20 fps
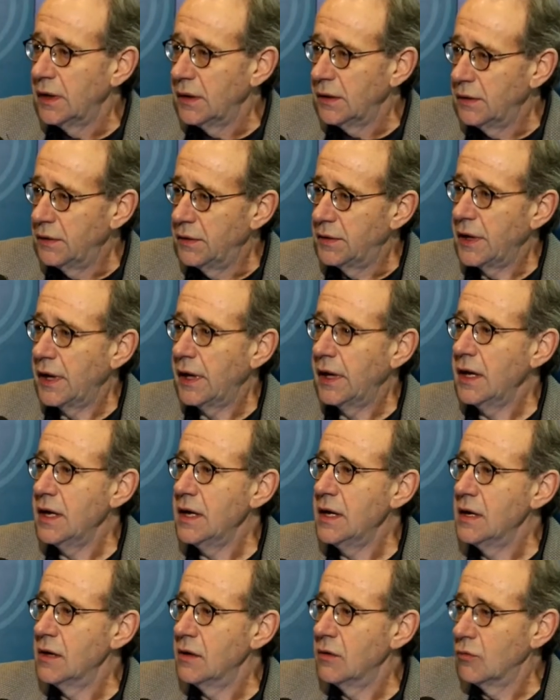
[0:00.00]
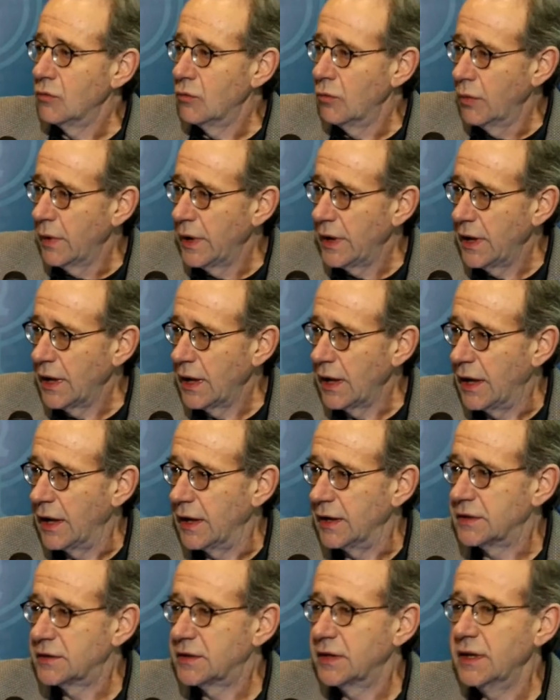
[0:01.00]
they
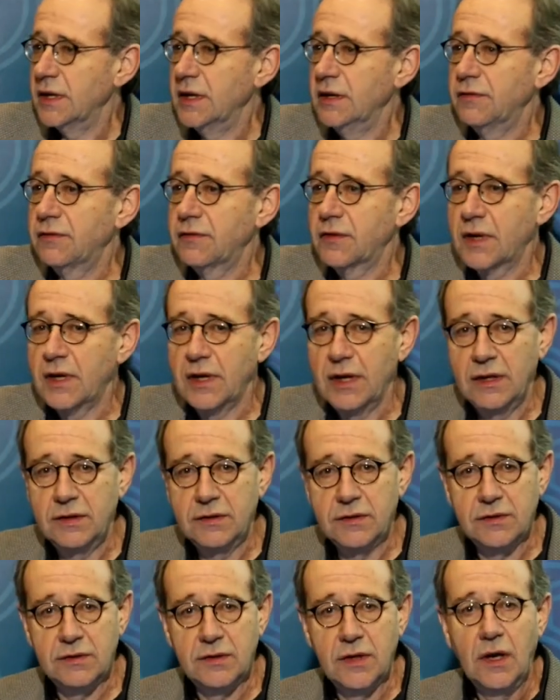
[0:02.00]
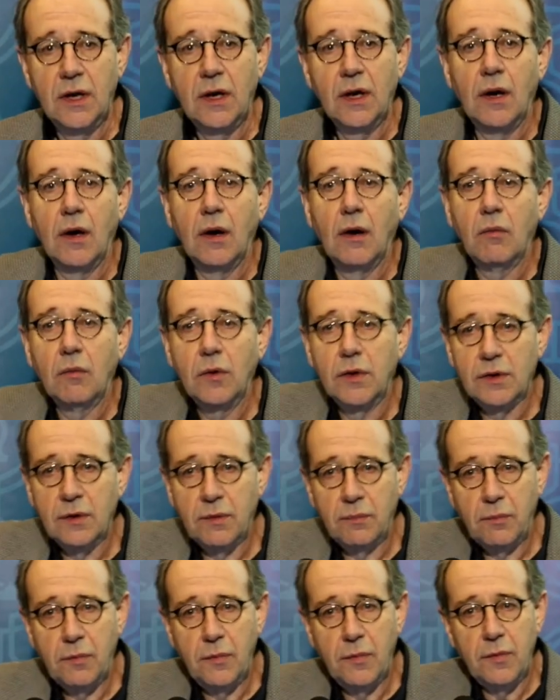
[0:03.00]
realized that if kids
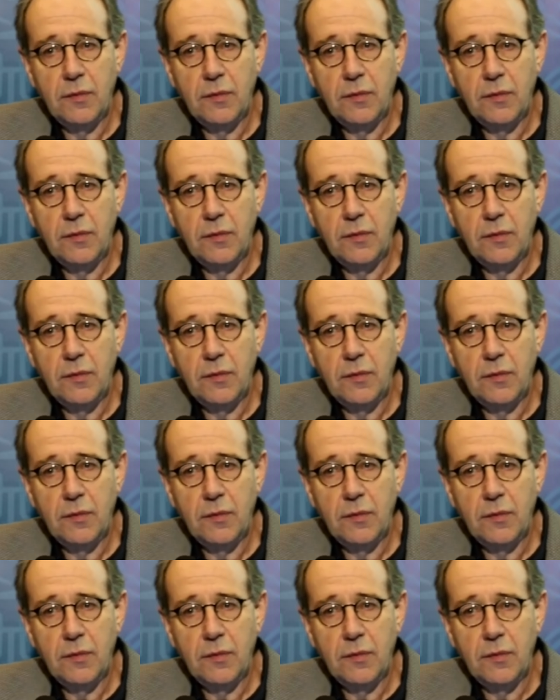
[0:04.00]
were